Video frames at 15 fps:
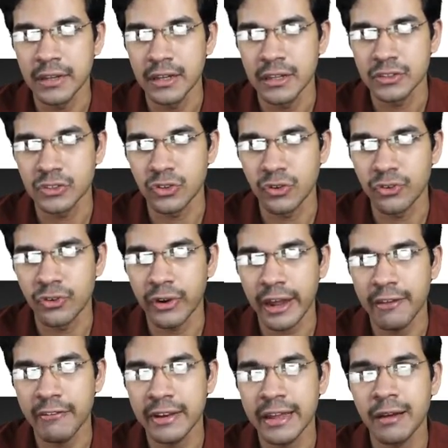So for
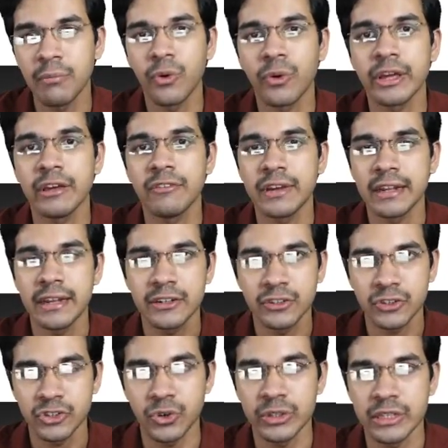every employee we need to
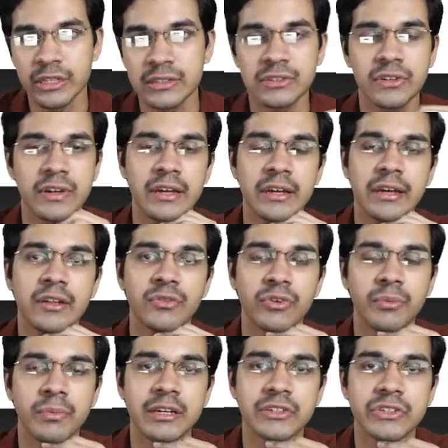show these 3
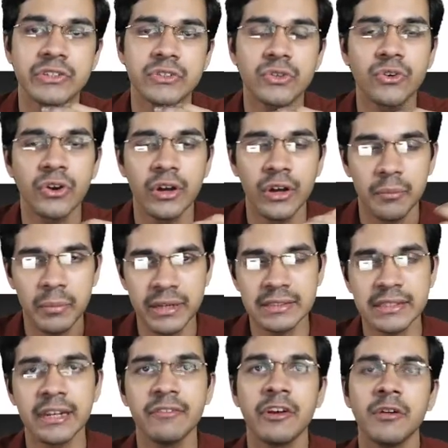information. So
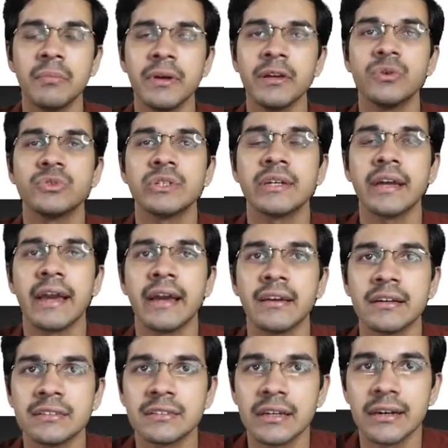basically we will be using a
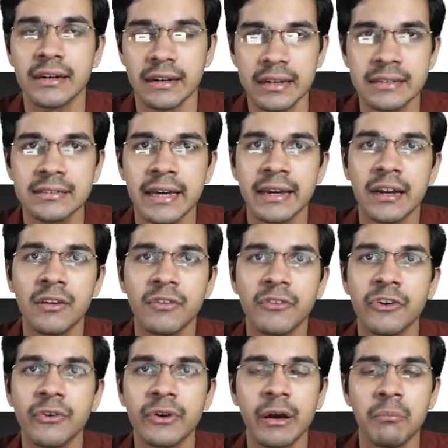
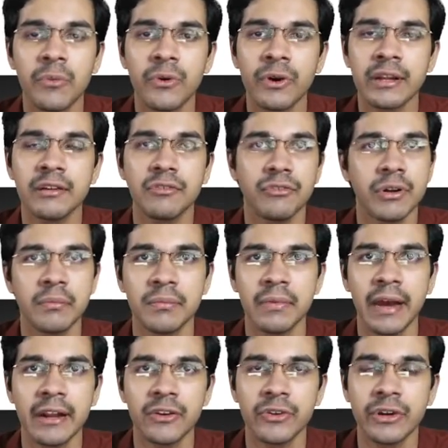RecyclerView component from
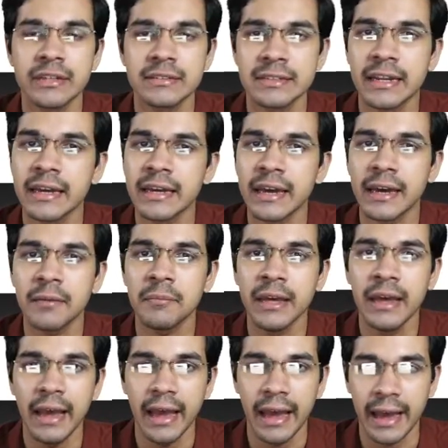Android SDK,
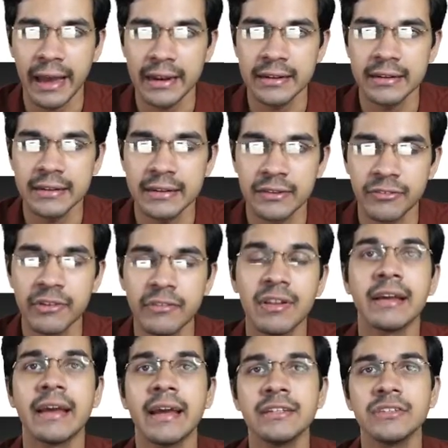and we will
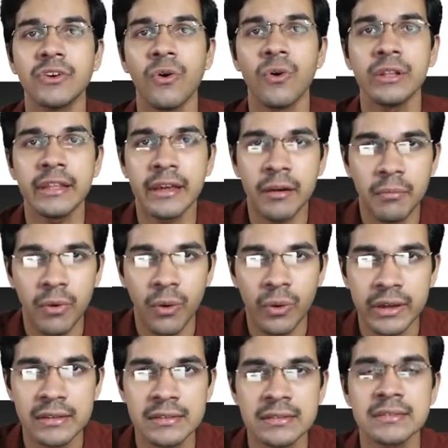get all the
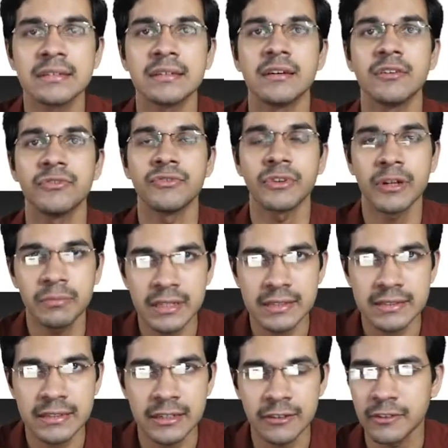employees from the
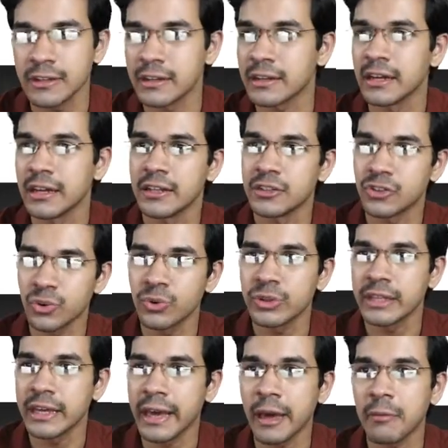server through
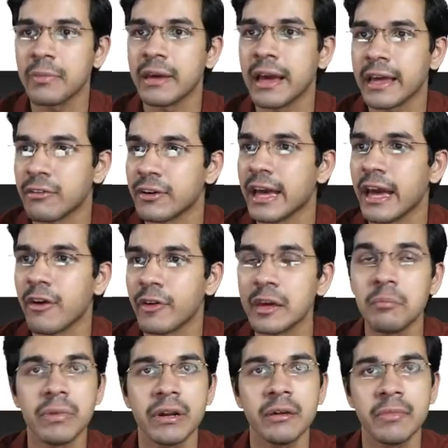the API we have
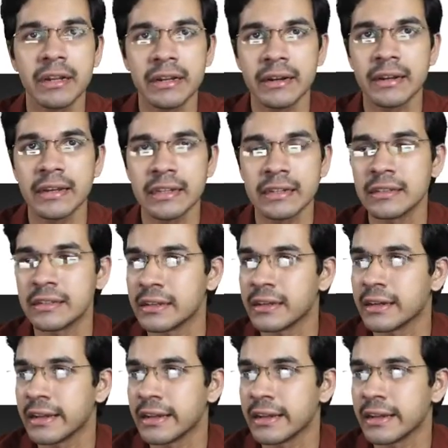implemented in